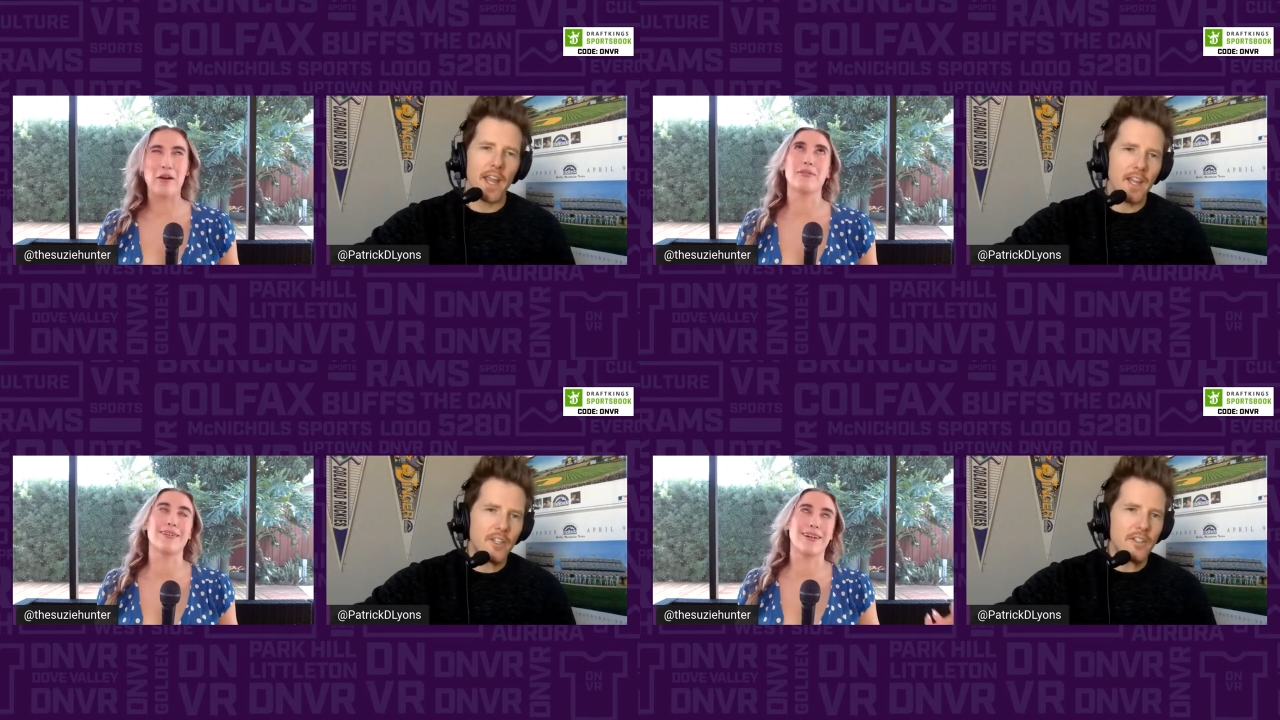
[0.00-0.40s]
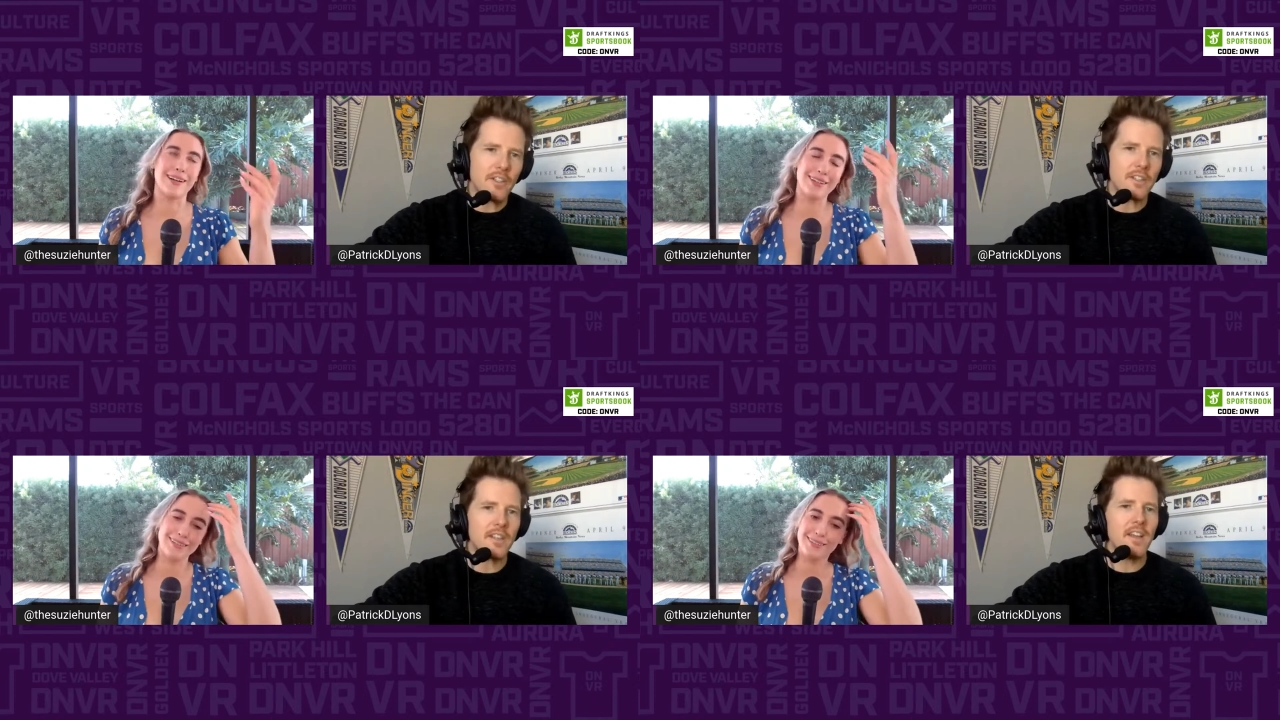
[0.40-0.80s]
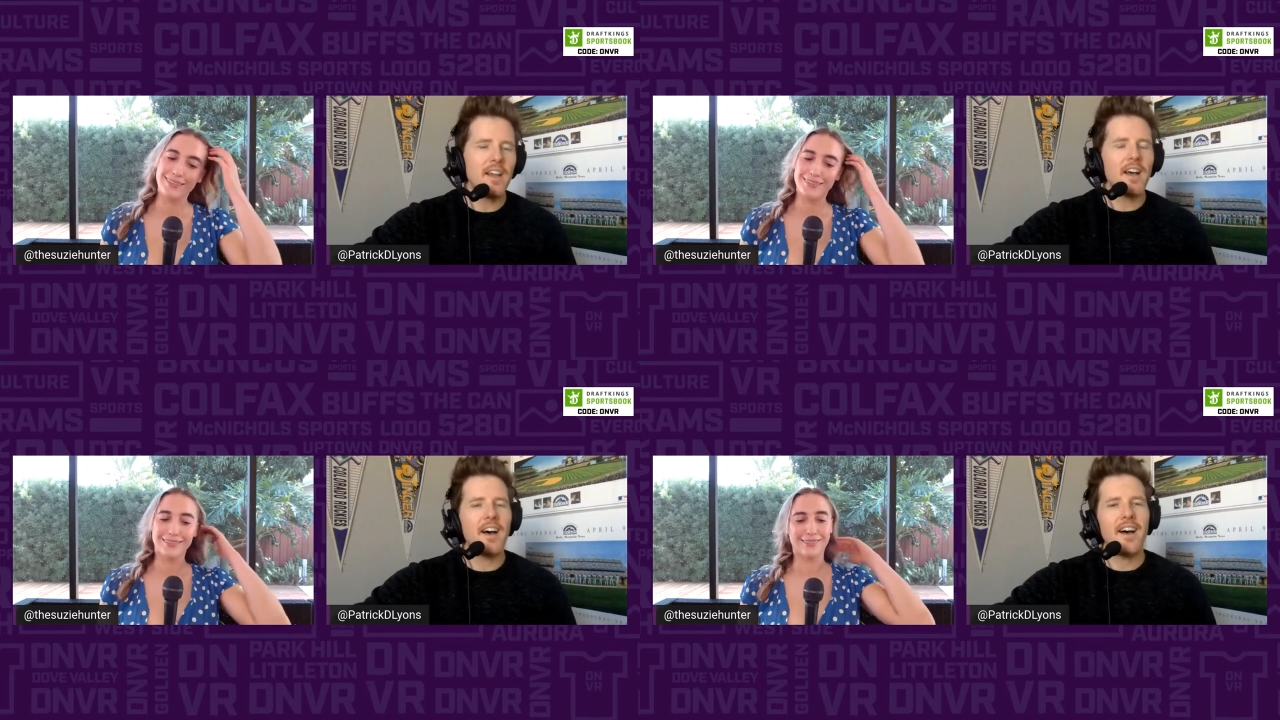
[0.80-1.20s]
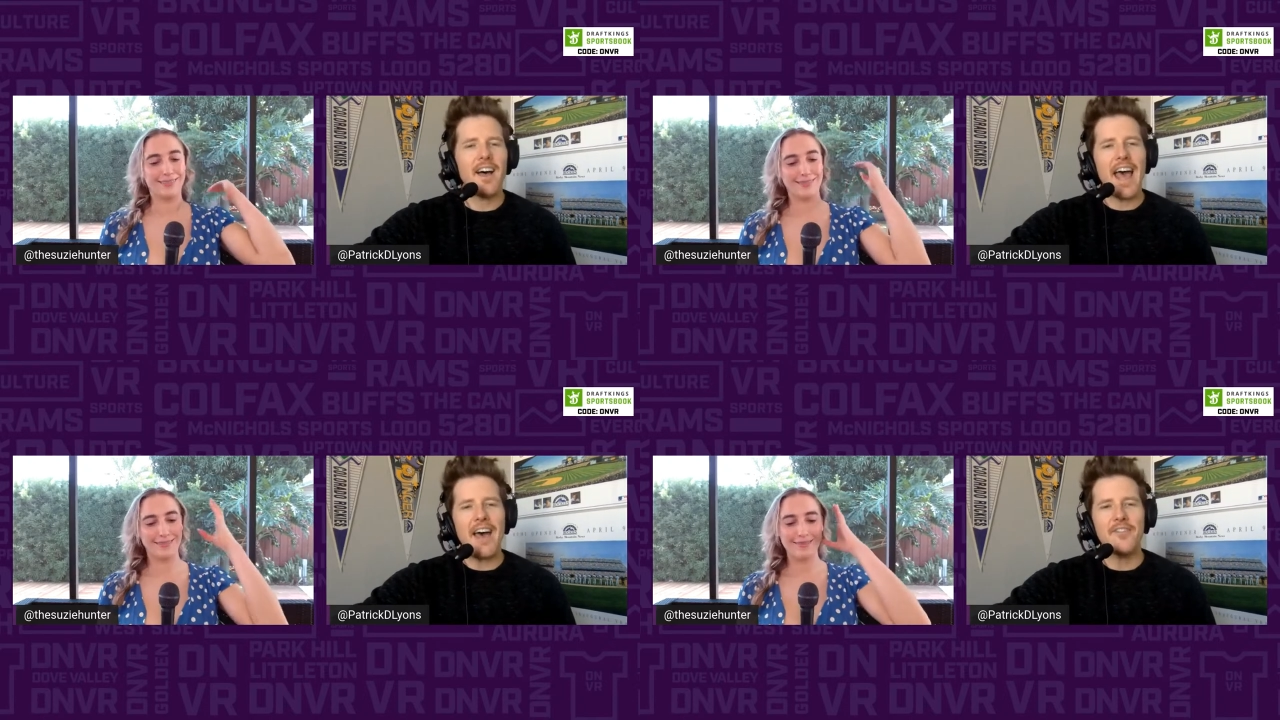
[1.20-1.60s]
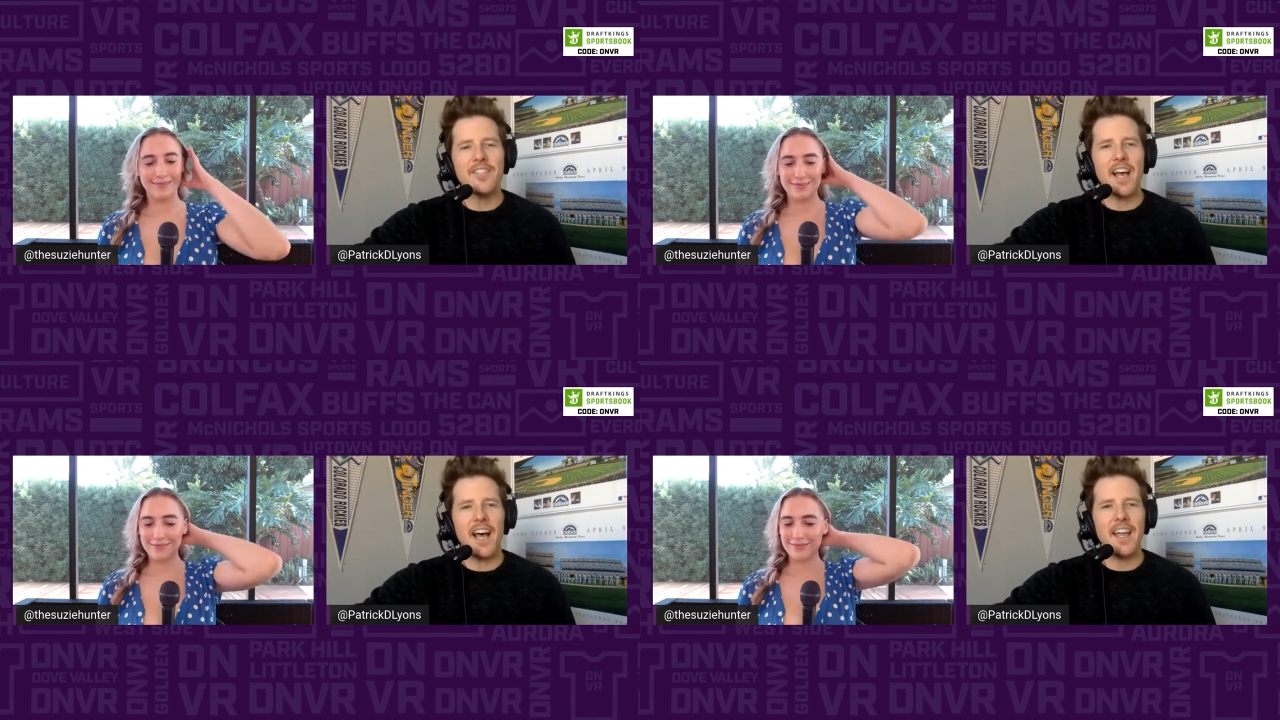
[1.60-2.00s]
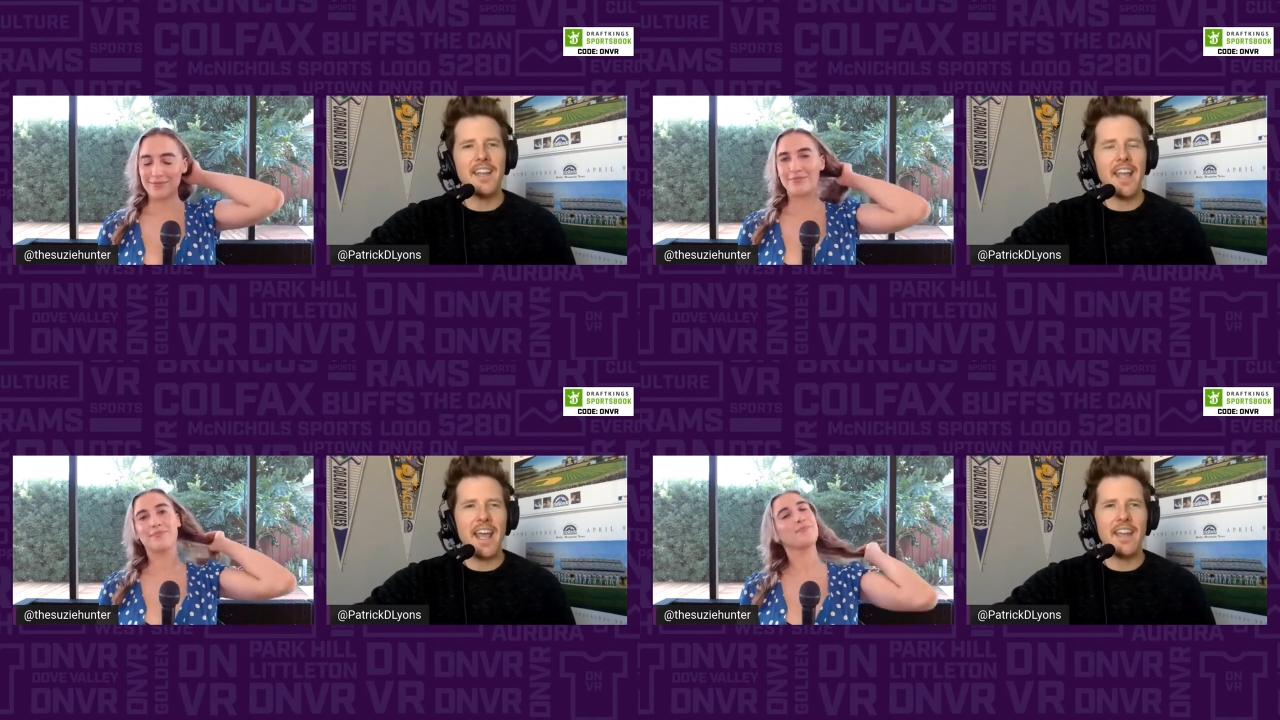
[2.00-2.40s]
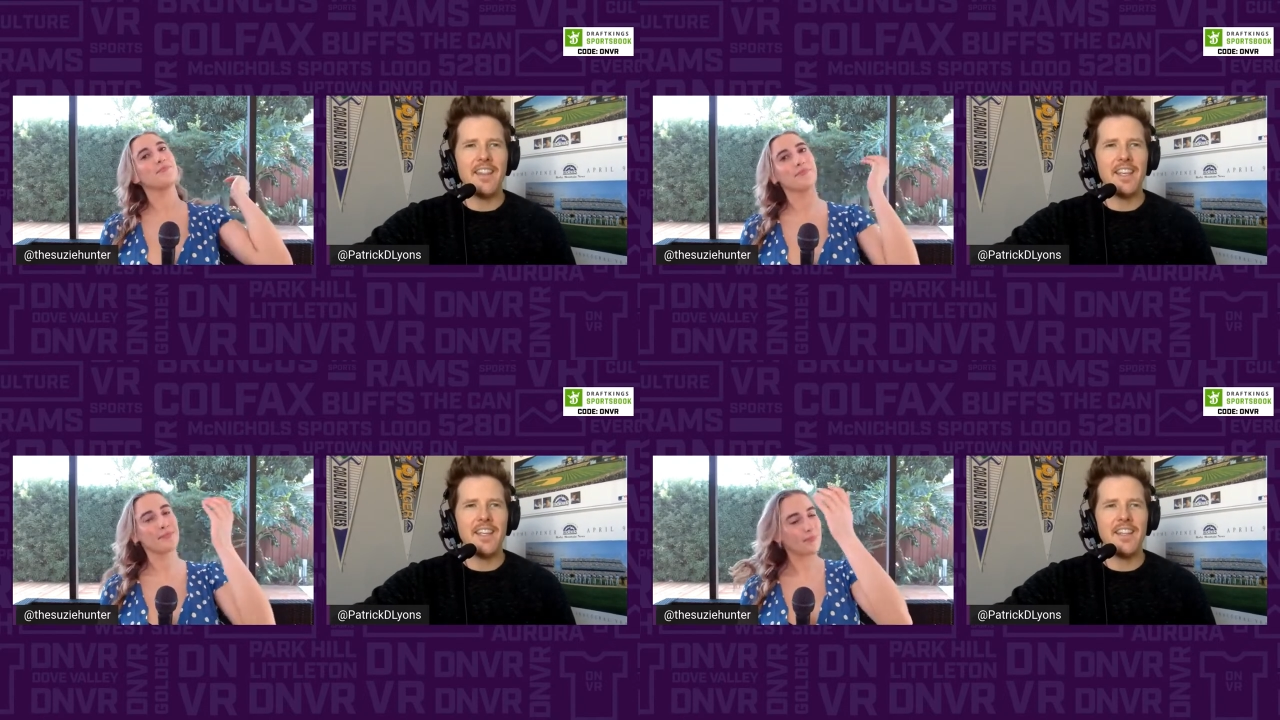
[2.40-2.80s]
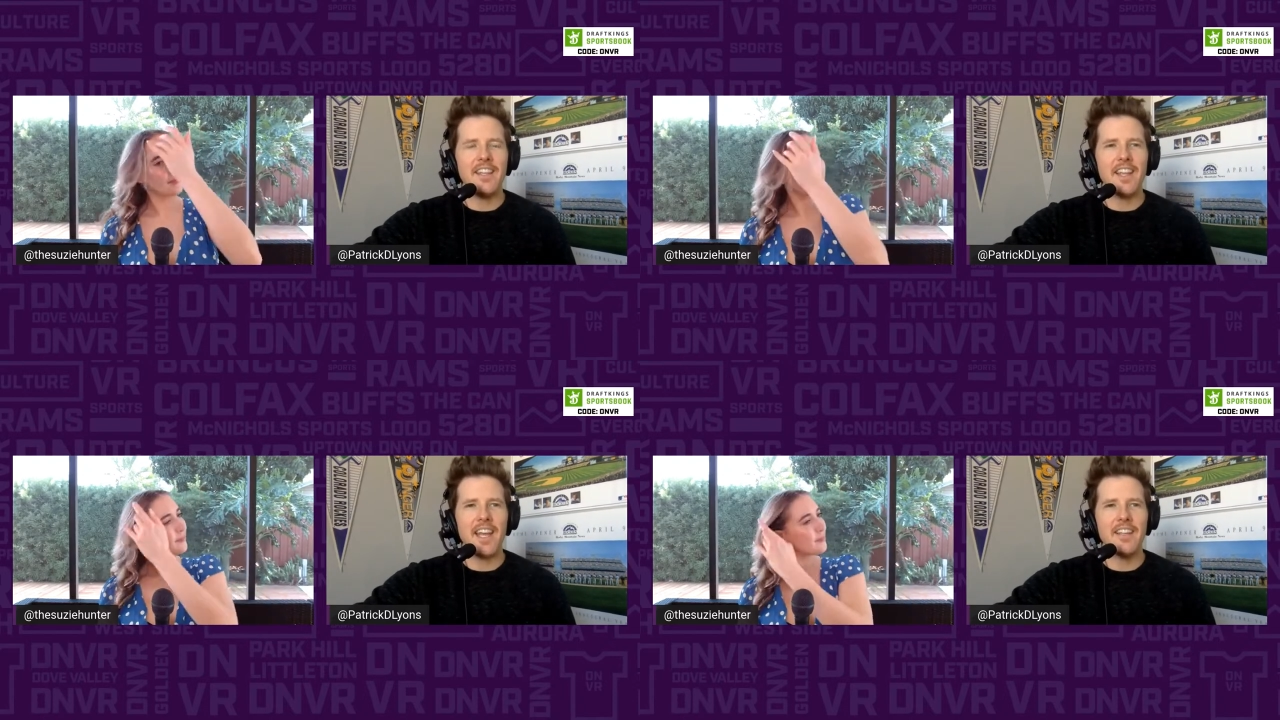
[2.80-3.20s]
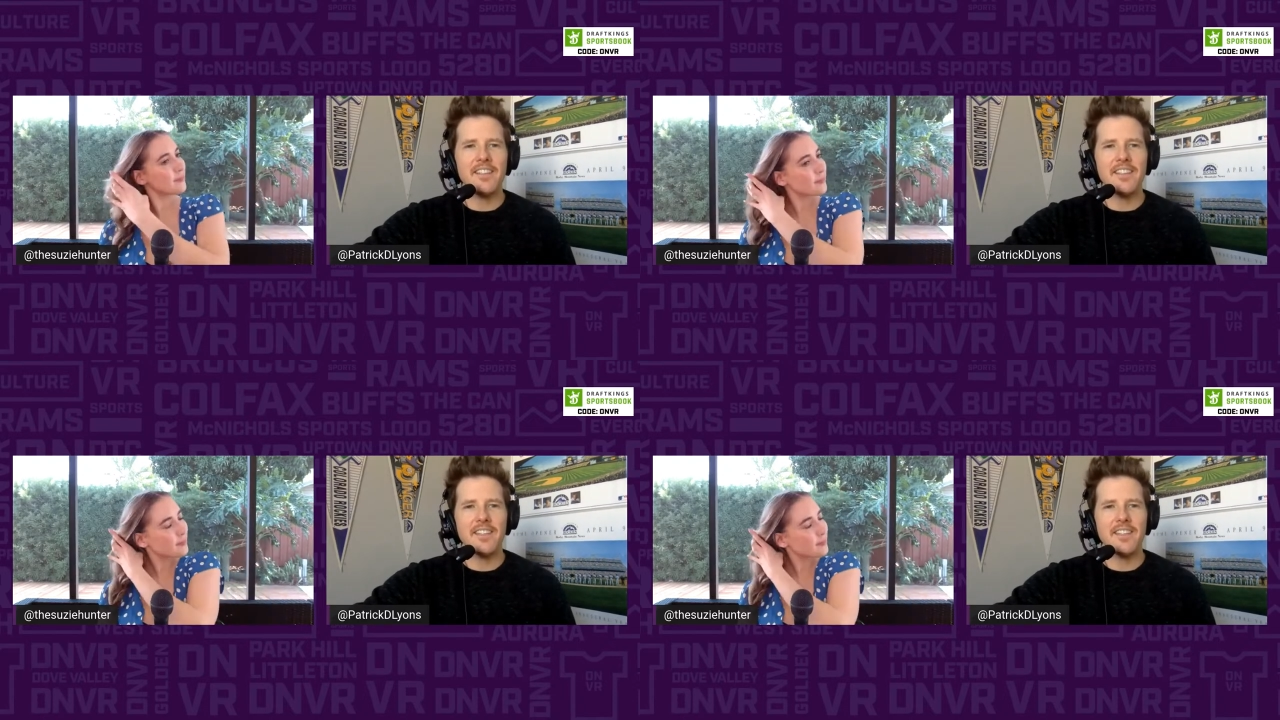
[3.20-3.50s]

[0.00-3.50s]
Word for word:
Speaker 1: agents uh, have signed, and the the latest